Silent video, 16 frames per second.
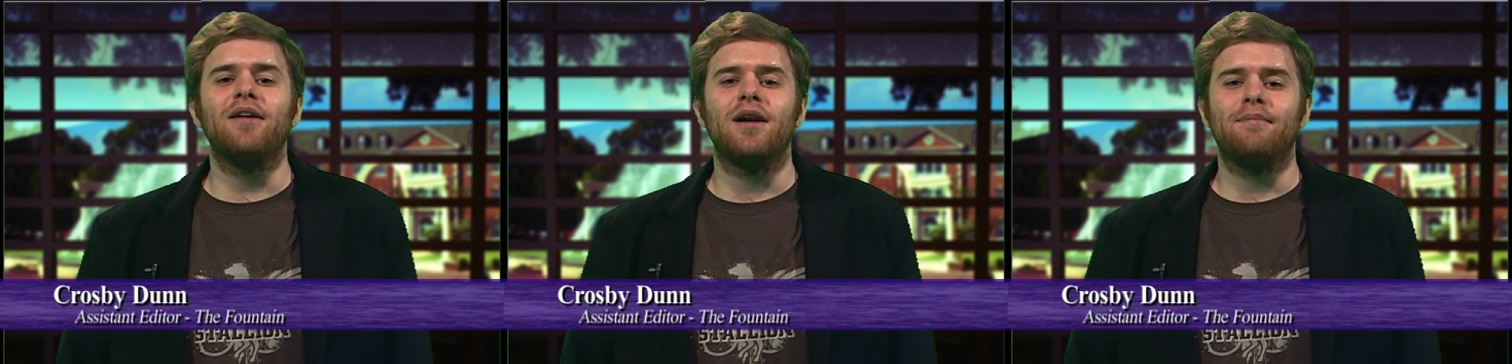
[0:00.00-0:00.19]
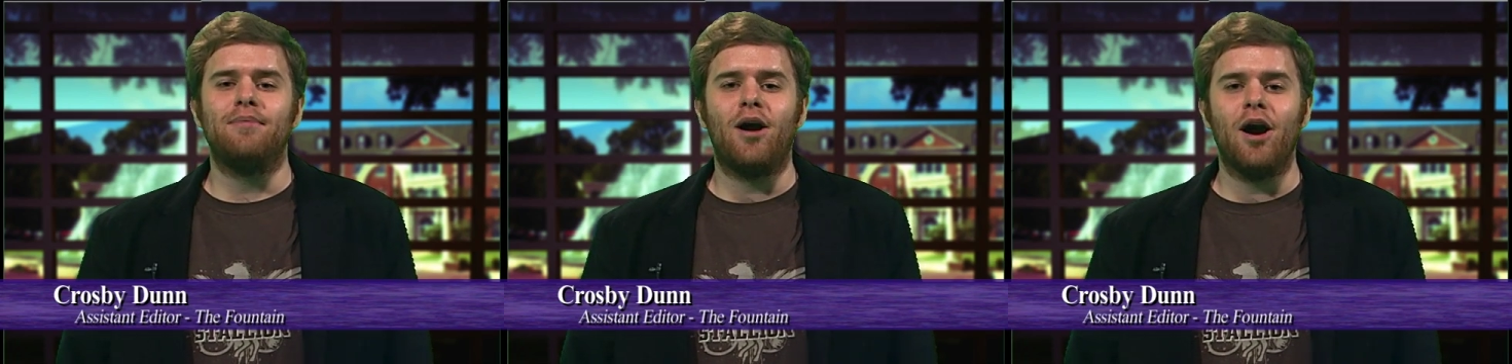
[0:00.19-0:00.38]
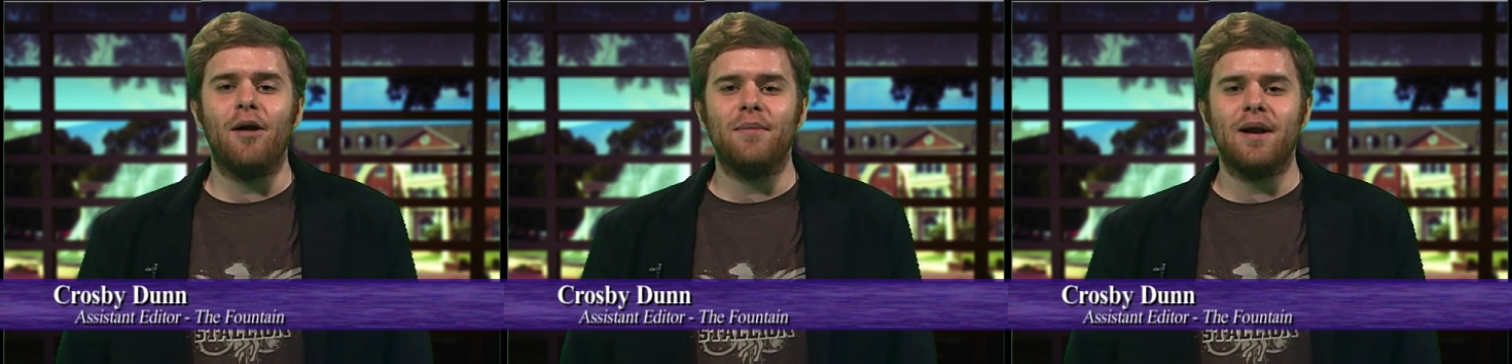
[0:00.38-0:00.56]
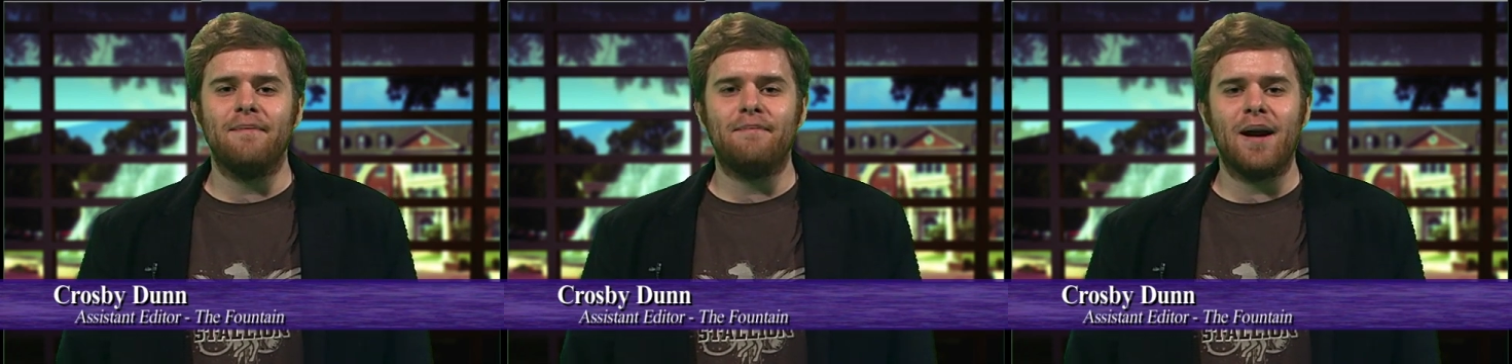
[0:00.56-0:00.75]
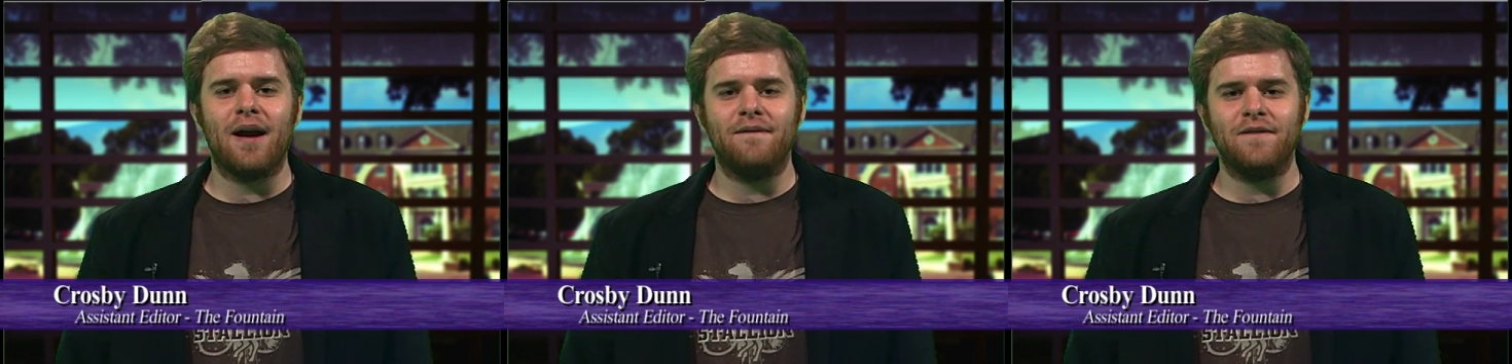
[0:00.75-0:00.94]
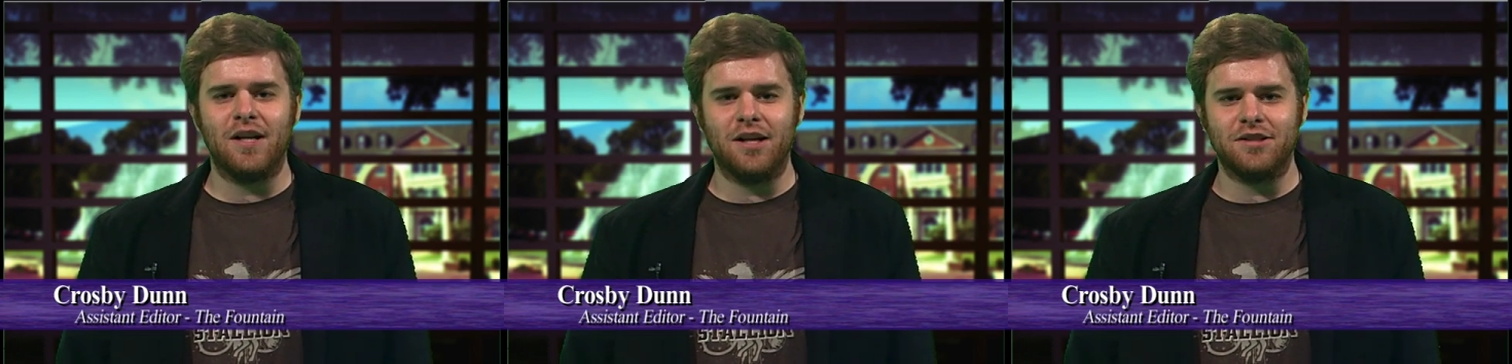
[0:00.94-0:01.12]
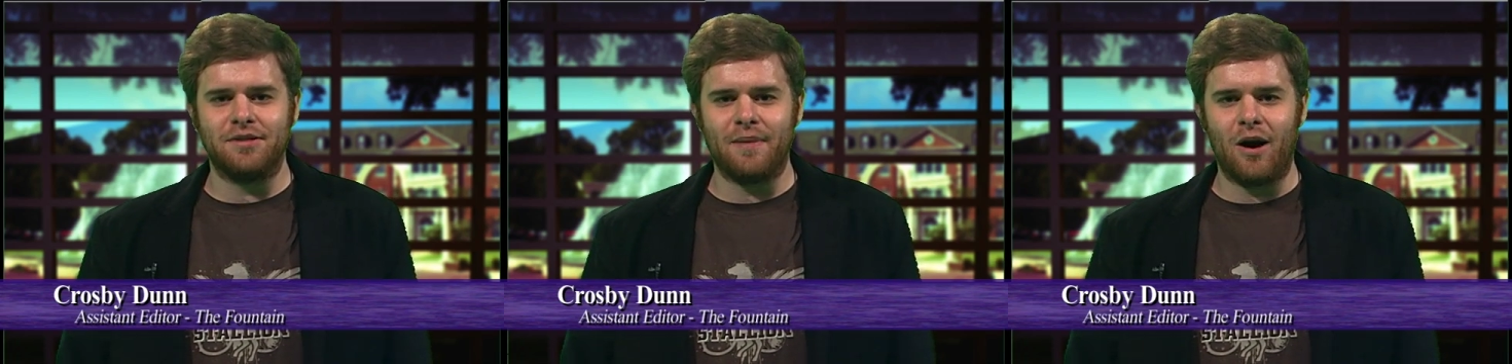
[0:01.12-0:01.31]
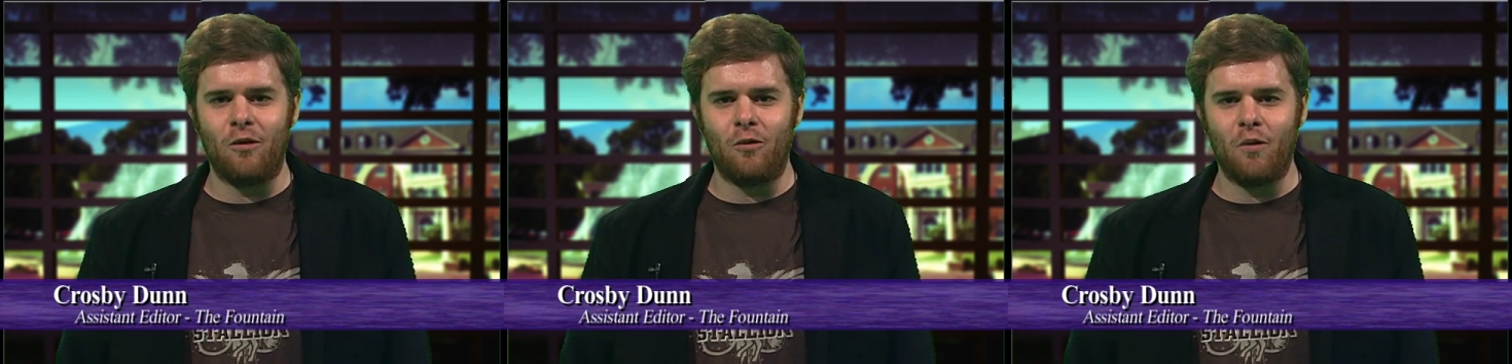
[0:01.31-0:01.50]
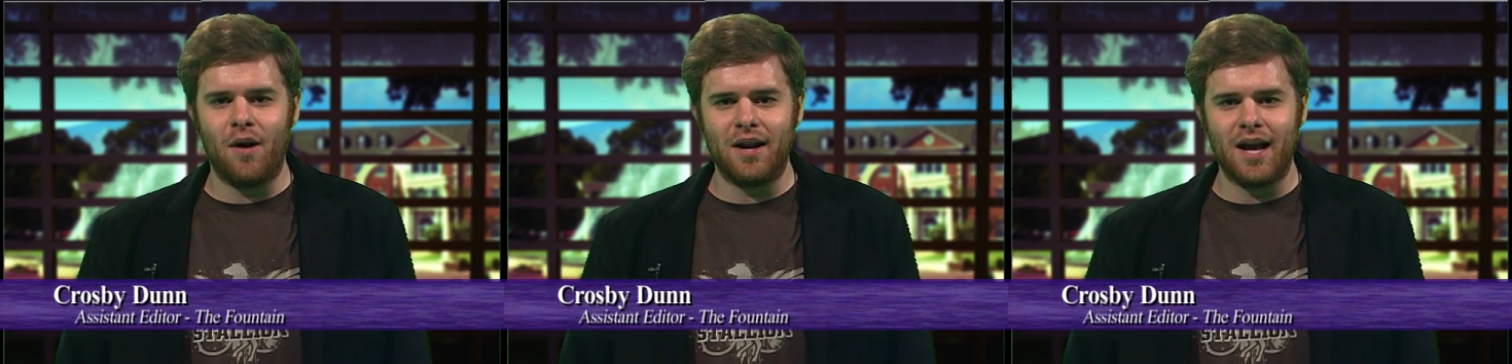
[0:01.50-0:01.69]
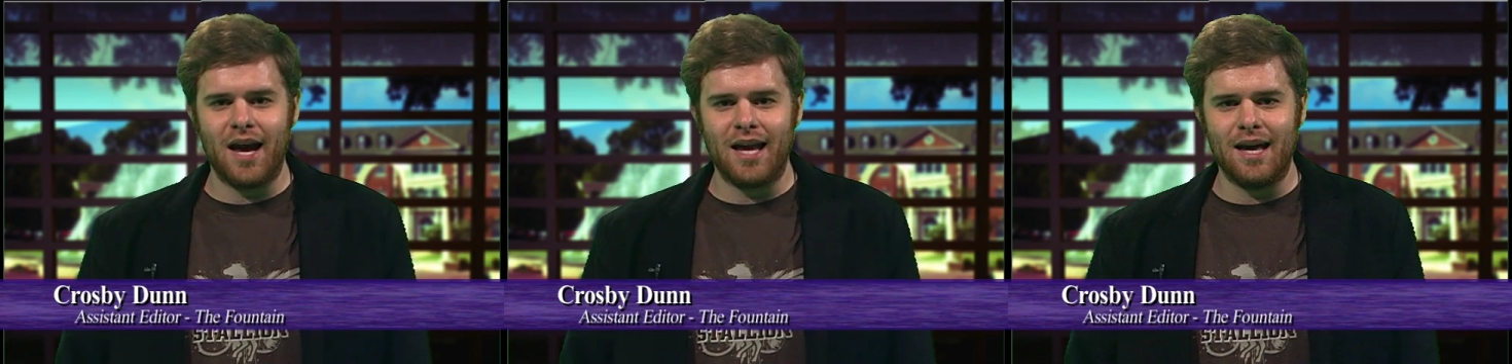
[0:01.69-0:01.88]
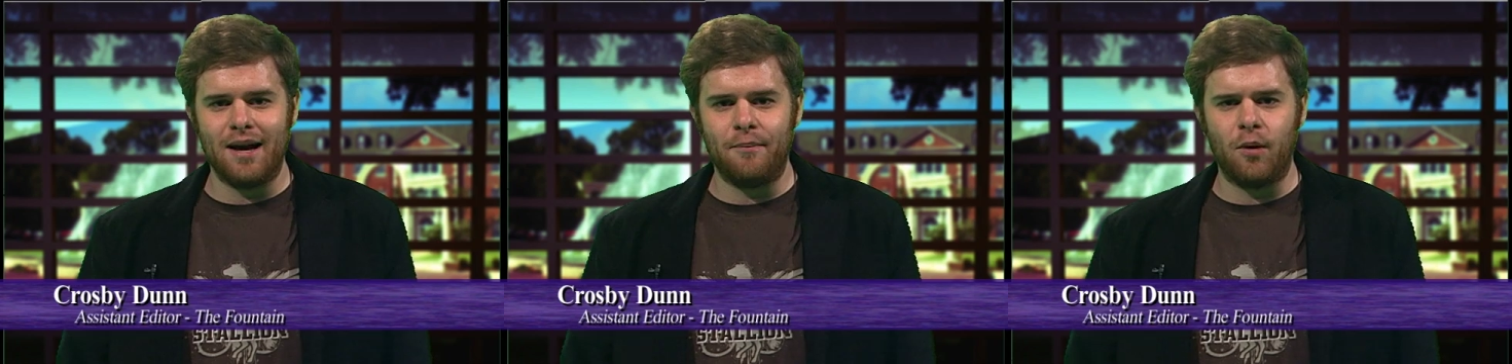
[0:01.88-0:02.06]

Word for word: an apartment in Bear Village about 1 a.m.